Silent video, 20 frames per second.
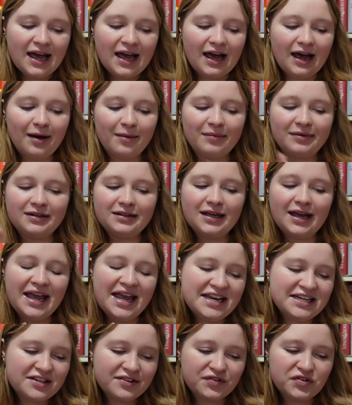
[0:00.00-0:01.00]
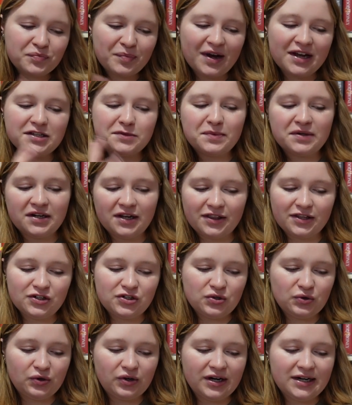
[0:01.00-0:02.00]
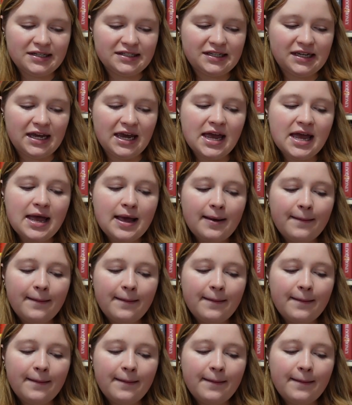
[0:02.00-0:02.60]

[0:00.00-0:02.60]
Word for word: Um, a hint of spice but nothing too crazy.